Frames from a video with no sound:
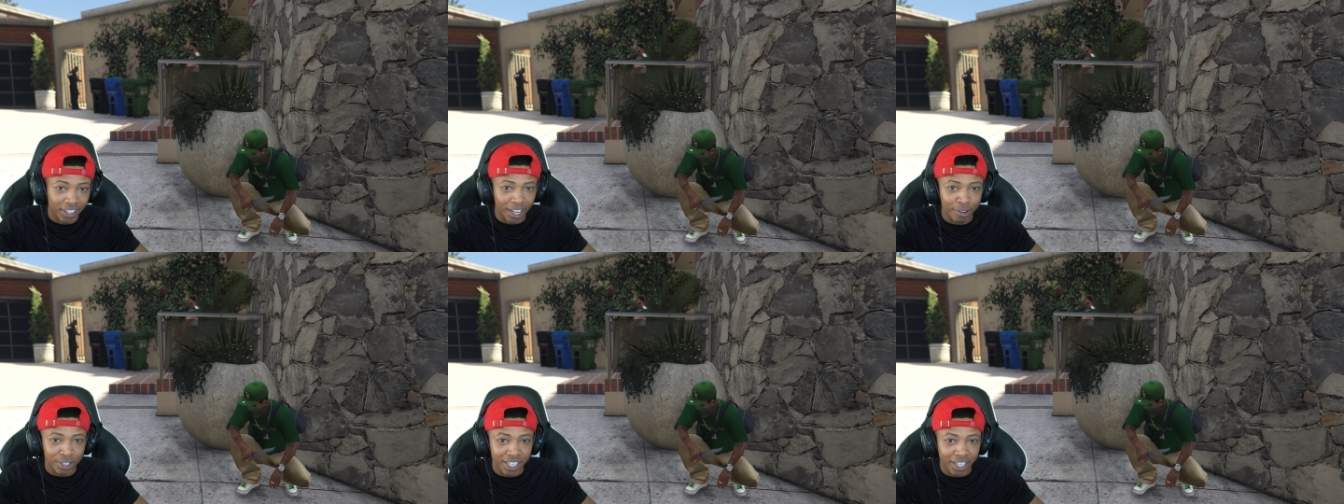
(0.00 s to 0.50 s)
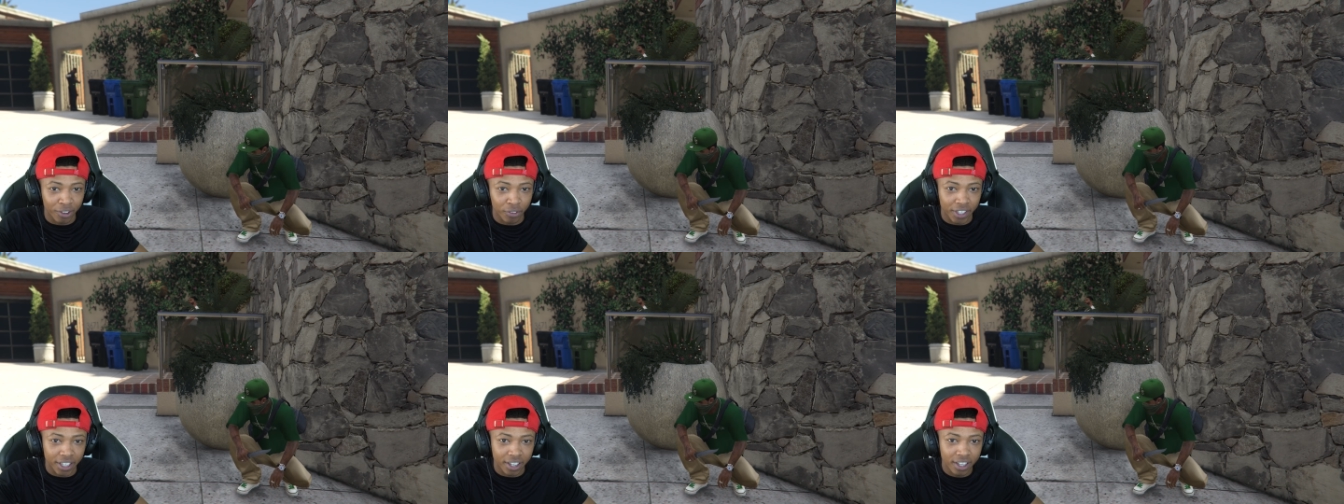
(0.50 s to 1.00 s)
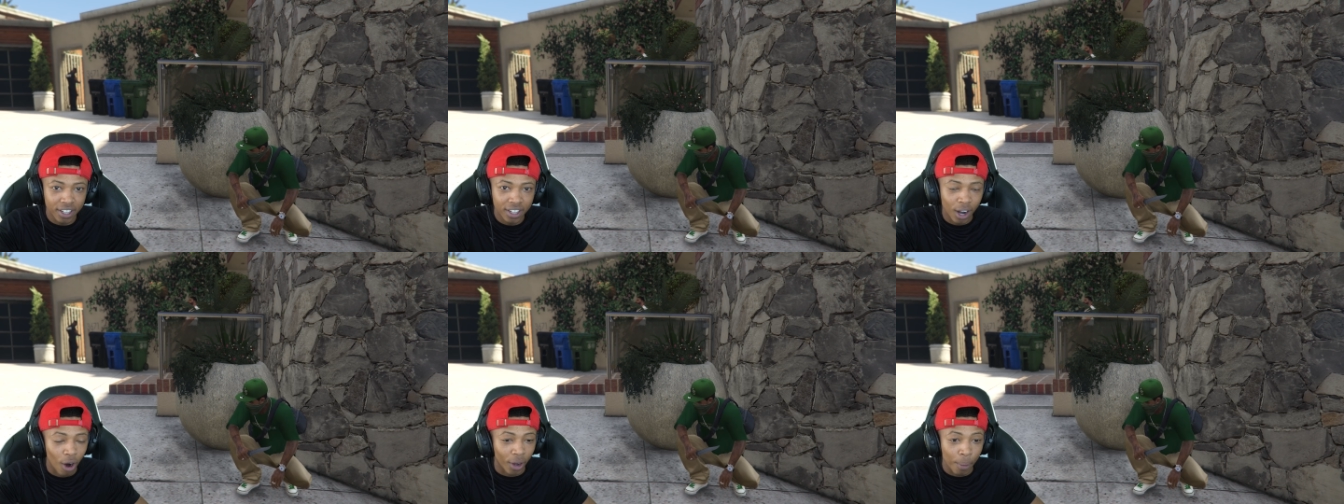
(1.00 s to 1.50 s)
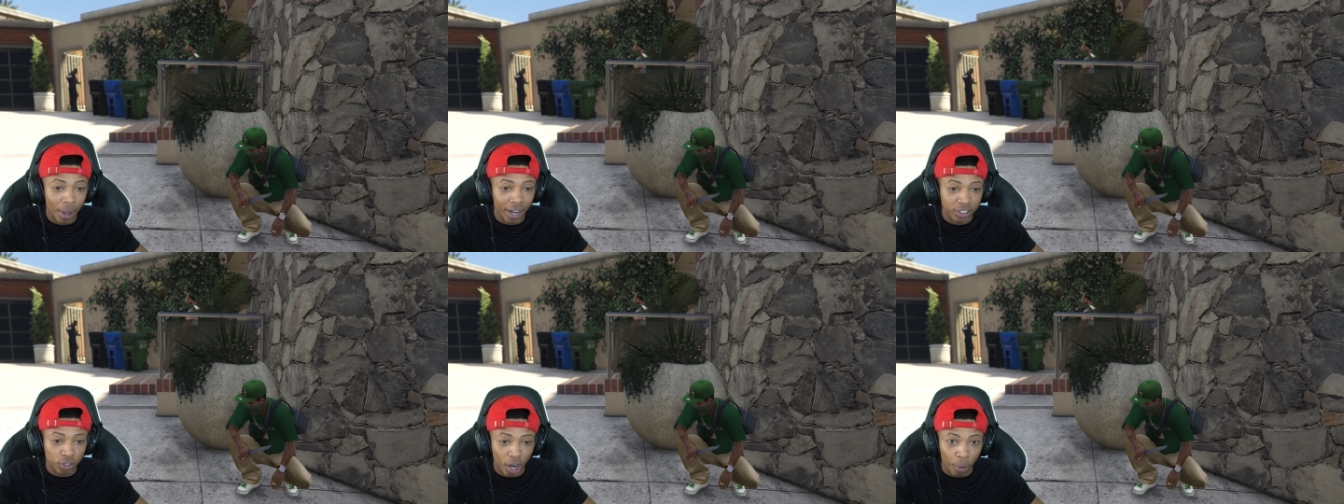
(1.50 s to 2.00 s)
thought he was looking over here. Okay, we gotta
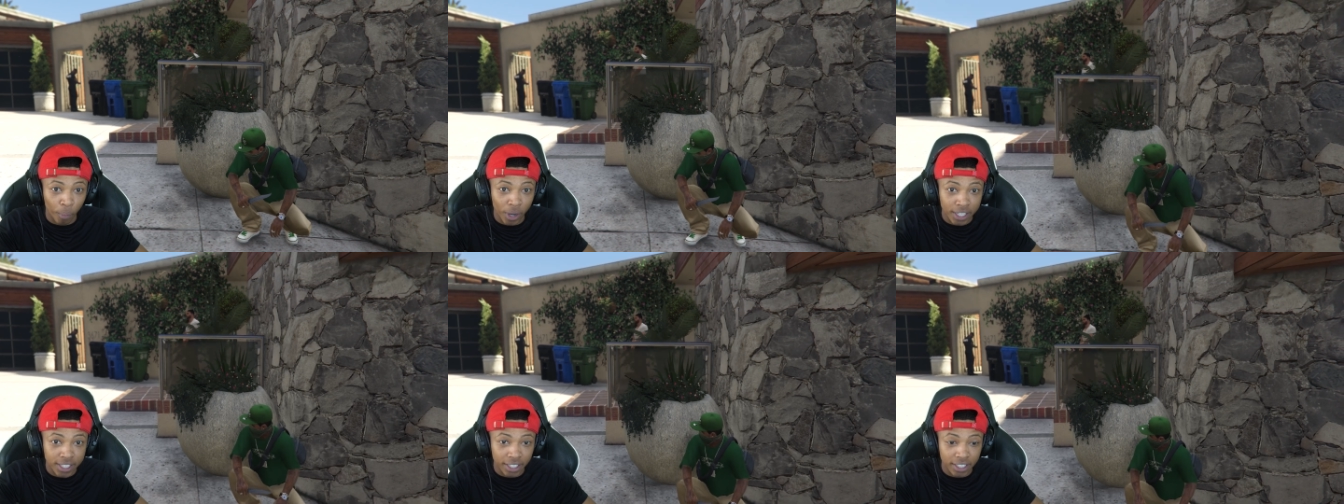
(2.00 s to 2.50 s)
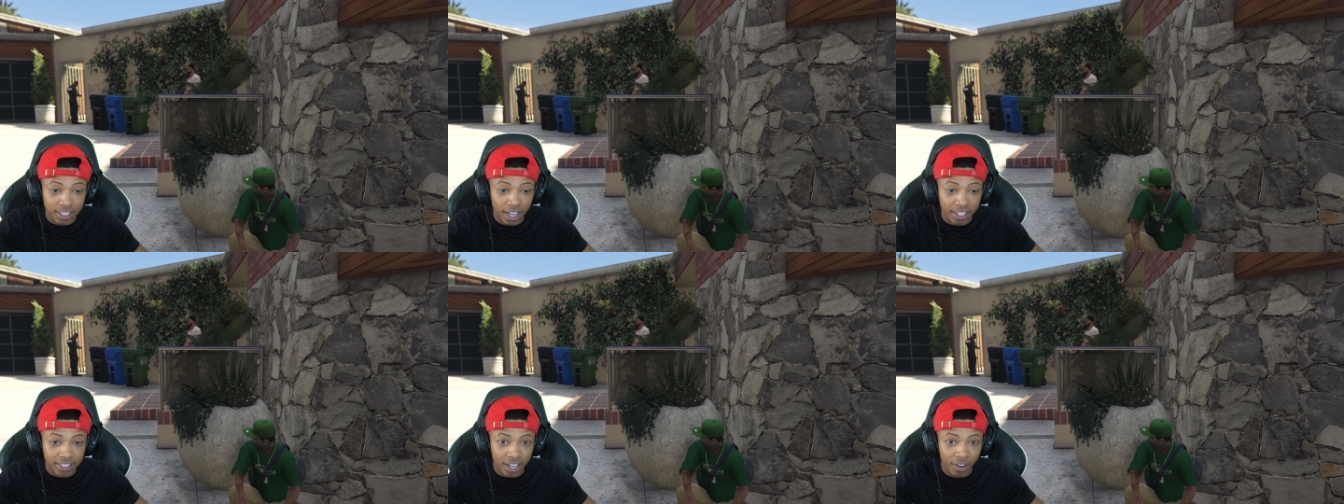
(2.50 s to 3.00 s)
just gotta run and take these guys